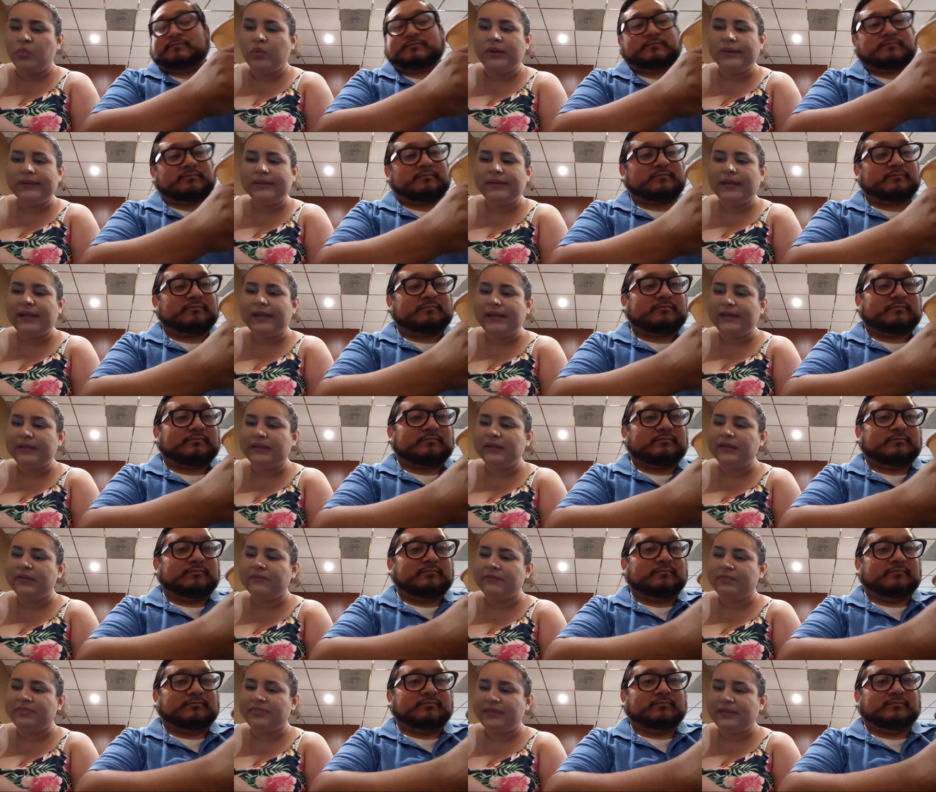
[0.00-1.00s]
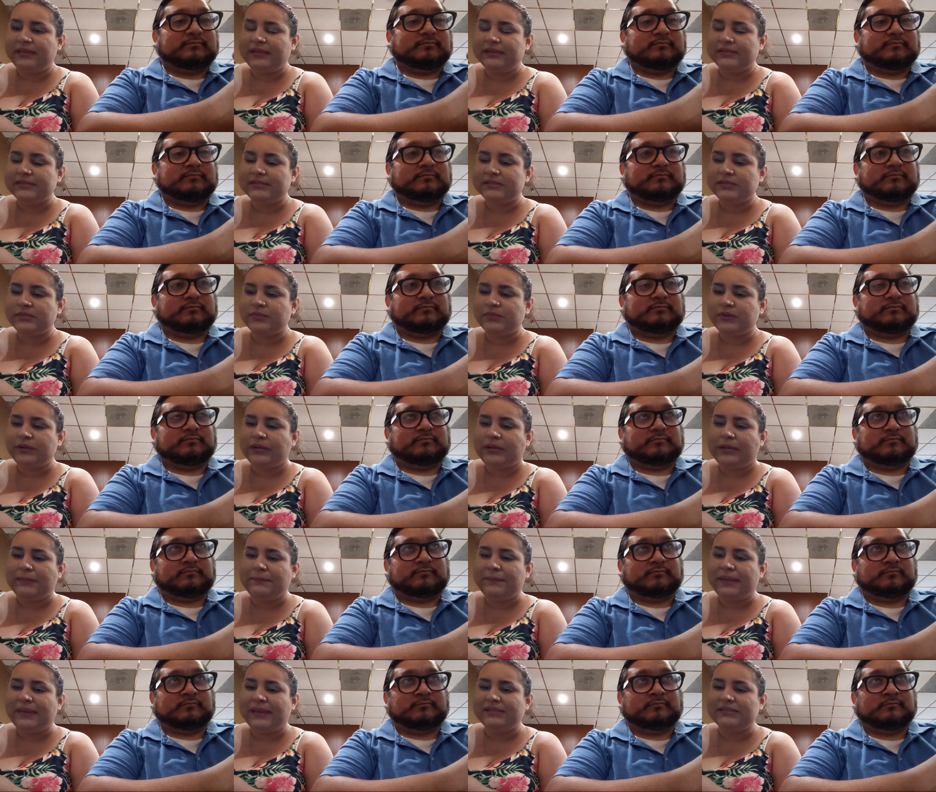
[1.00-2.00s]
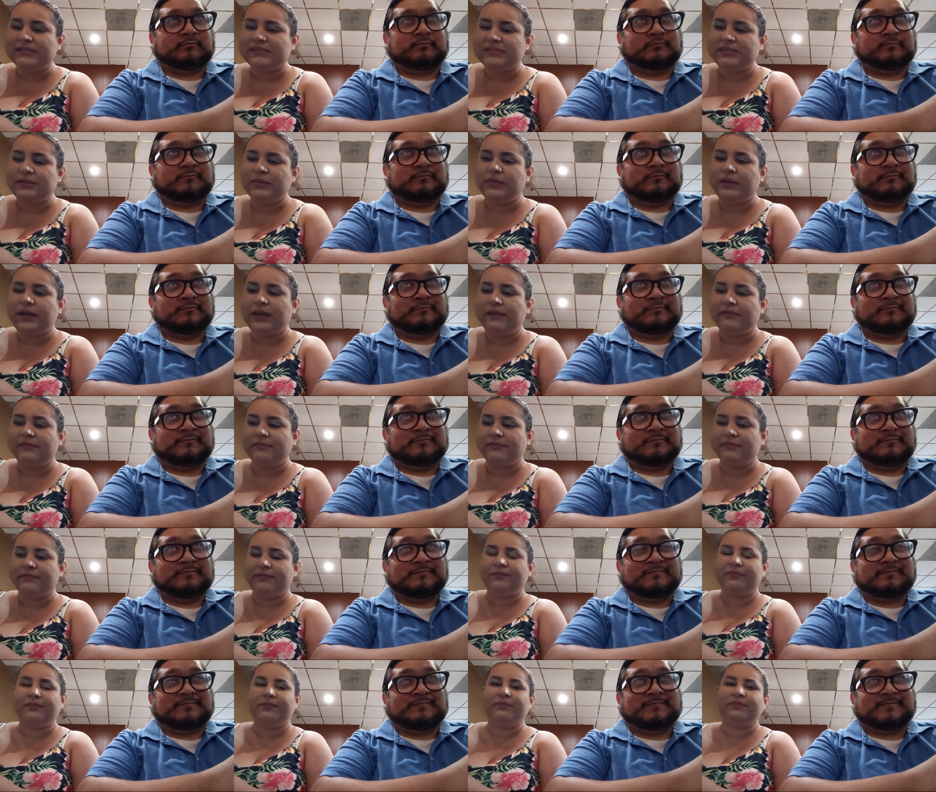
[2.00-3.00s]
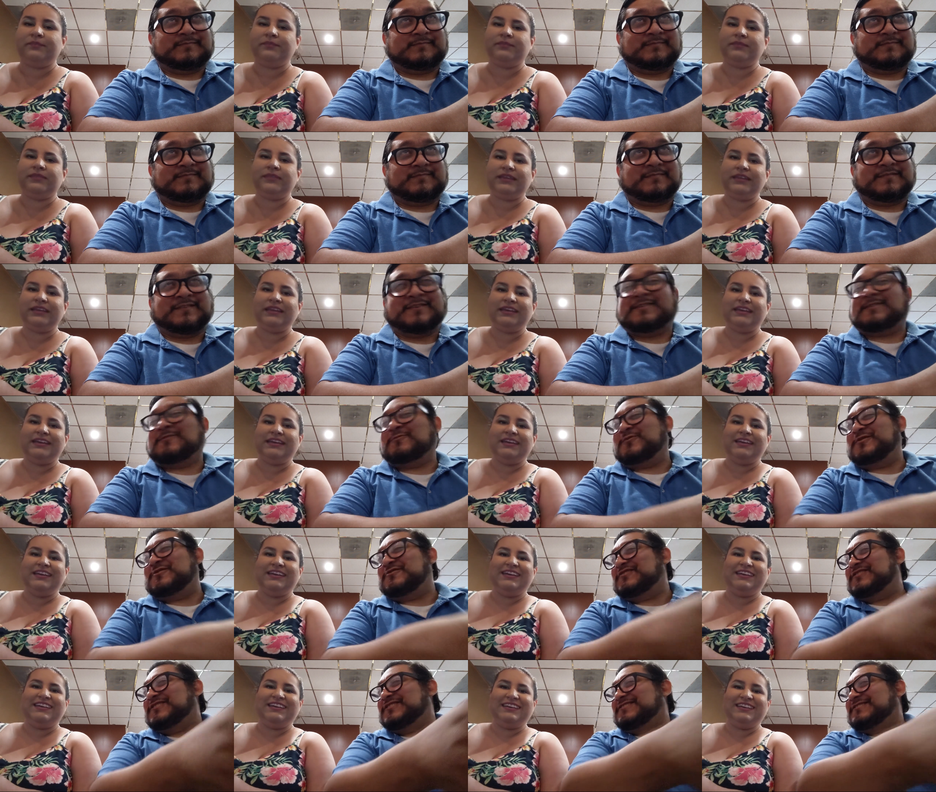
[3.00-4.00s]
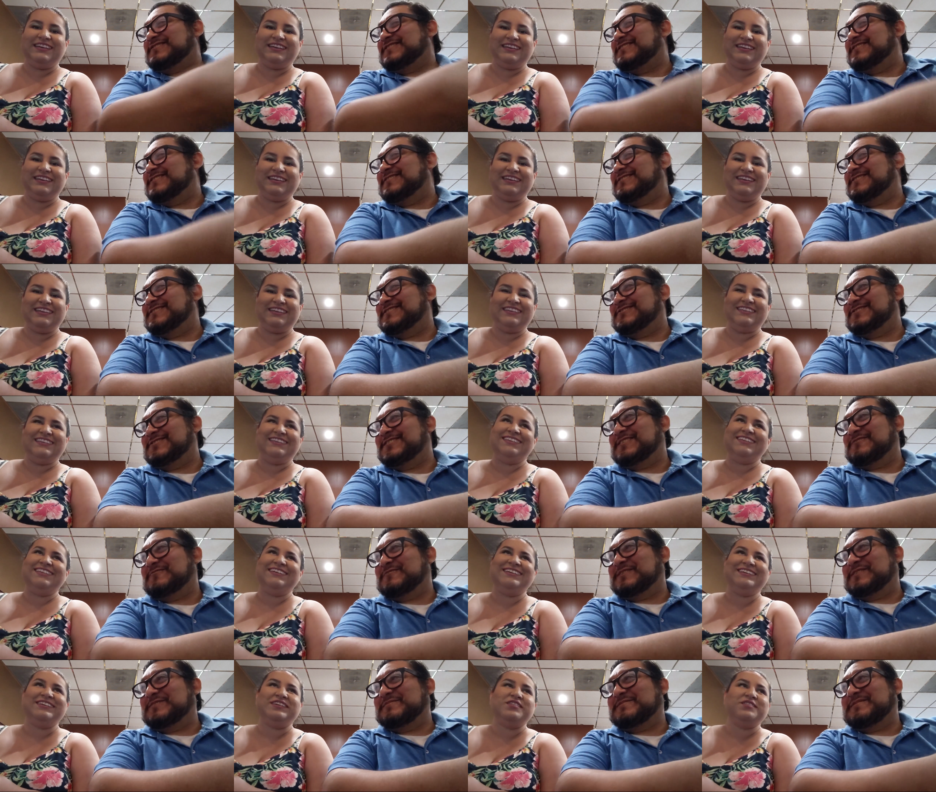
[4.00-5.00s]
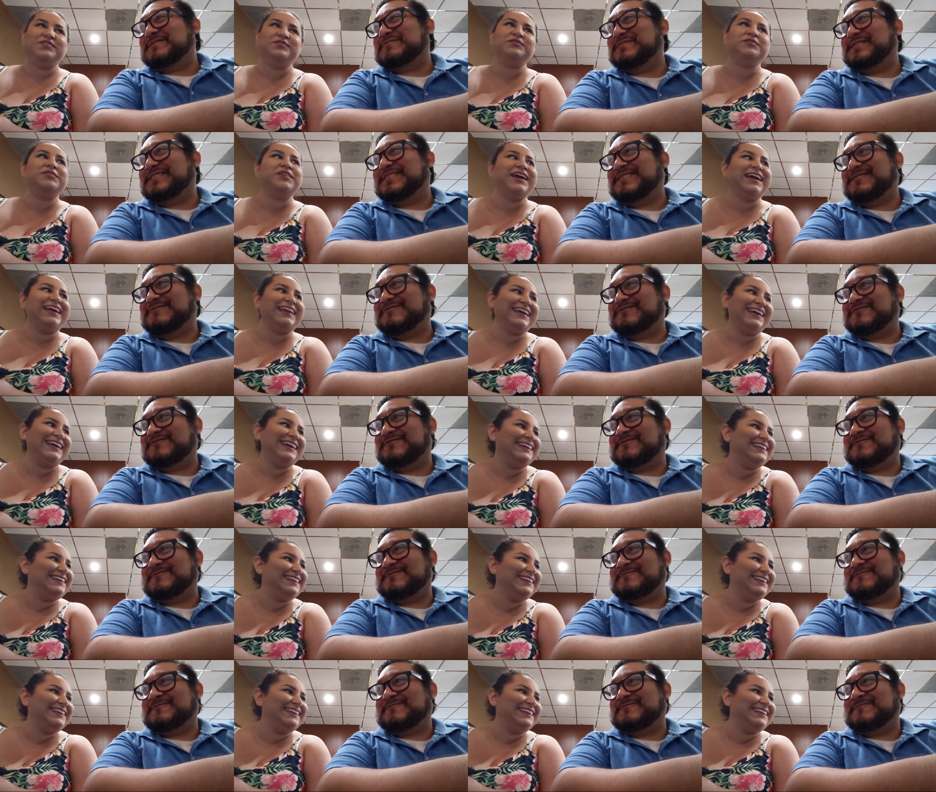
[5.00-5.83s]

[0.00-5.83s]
Speaker 1: What kind of things really makes you laugh?
Speaker 2: What do you think the kind of things are that really make
Speaker 1: you laugh?